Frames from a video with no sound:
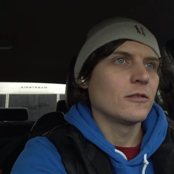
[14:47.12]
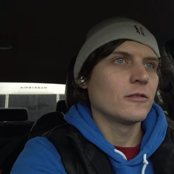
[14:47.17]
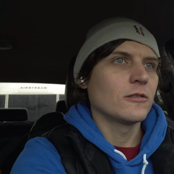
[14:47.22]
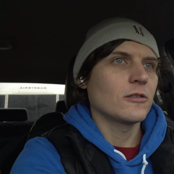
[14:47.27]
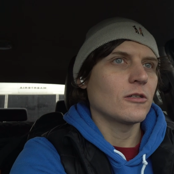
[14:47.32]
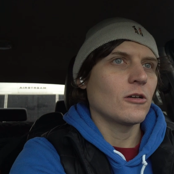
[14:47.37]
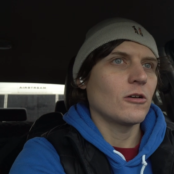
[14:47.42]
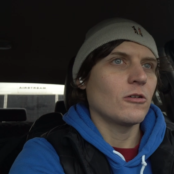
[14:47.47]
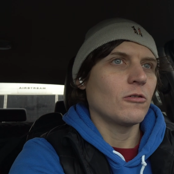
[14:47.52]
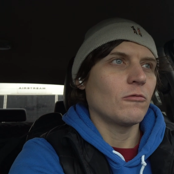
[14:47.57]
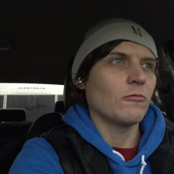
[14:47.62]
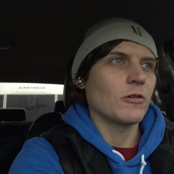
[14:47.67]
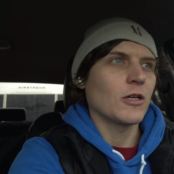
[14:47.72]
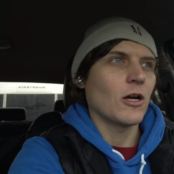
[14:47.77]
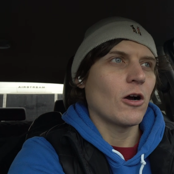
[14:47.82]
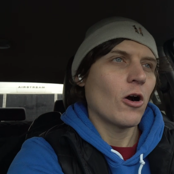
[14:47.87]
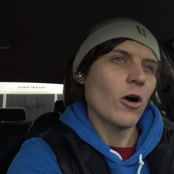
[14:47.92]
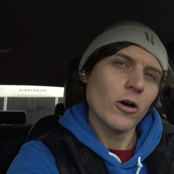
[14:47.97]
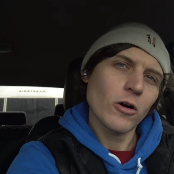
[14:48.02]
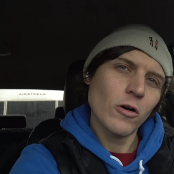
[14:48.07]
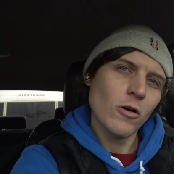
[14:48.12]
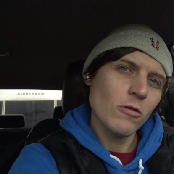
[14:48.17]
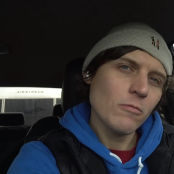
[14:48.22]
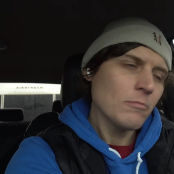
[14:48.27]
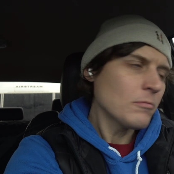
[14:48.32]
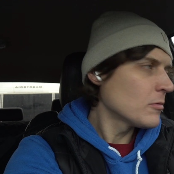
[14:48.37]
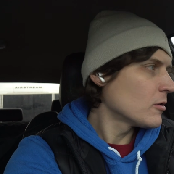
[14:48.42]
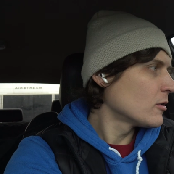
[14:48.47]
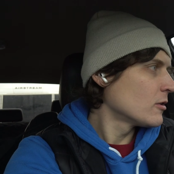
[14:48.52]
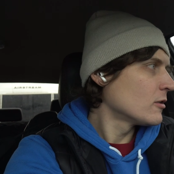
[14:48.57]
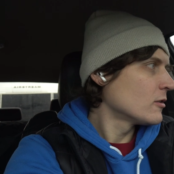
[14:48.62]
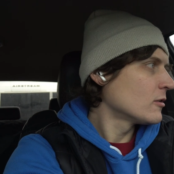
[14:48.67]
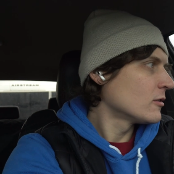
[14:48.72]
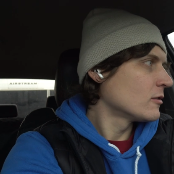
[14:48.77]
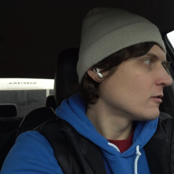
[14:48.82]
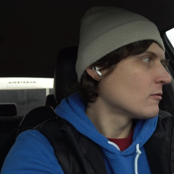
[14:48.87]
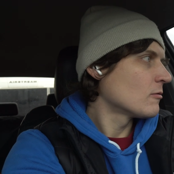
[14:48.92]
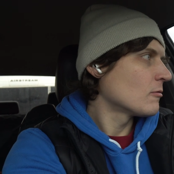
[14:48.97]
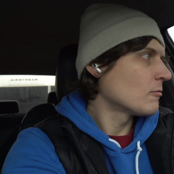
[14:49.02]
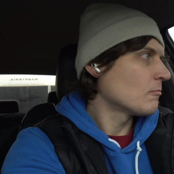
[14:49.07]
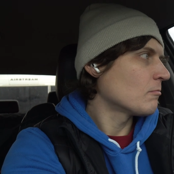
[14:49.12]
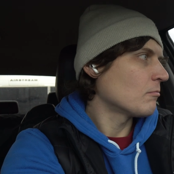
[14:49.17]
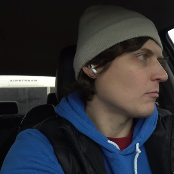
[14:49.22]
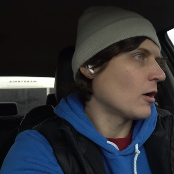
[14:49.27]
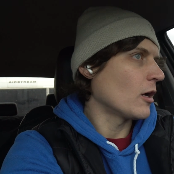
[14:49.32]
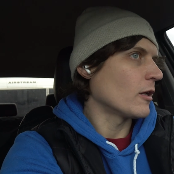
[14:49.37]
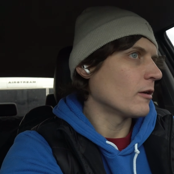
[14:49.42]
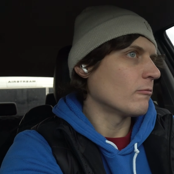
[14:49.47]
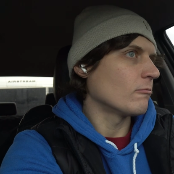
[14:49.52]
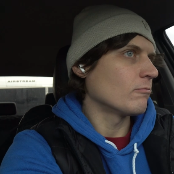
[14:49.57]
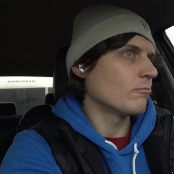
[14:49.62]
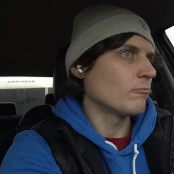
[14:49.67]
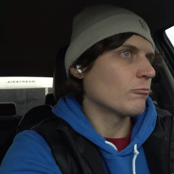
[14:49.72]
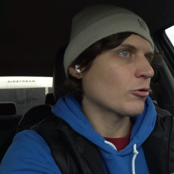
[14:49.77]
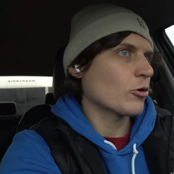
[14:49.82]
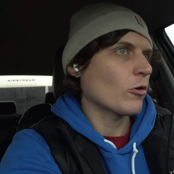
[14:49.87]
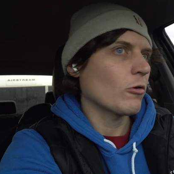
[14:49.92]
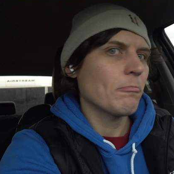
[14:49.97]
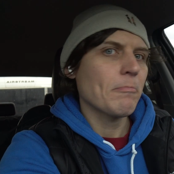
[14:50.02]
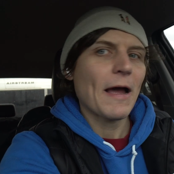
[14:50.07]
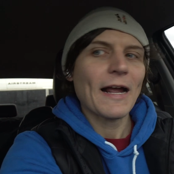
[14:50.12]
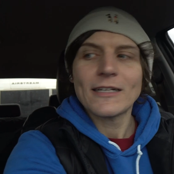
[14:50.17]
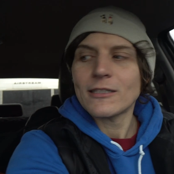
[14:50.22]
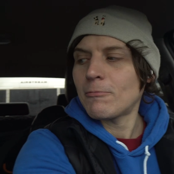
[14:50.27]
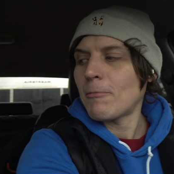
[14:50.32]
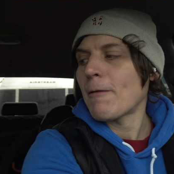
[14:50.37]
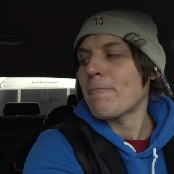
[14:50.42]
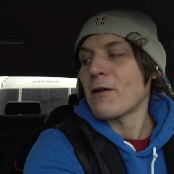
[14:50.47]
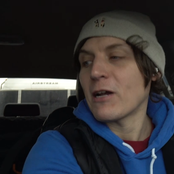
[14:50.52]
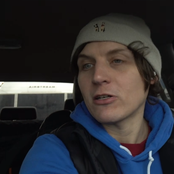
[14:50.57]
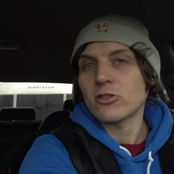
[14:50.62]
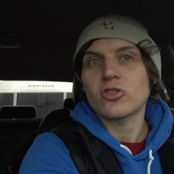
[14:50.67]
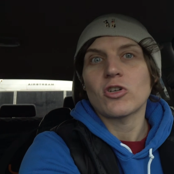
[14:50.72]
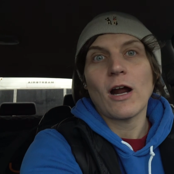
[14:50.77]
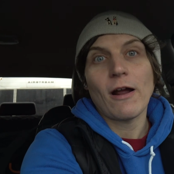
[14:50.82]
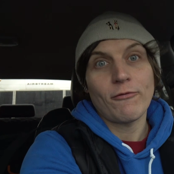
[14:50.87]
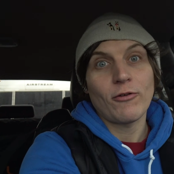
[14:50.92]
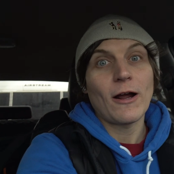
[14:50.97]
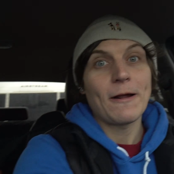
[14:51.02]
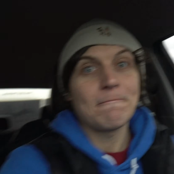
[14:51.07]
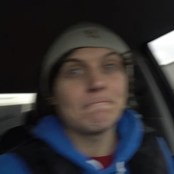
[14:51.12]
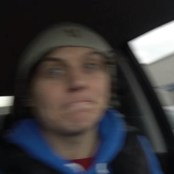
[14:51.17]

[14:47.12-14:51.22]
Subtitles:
So we are home, but we're going back to my parents' driveway.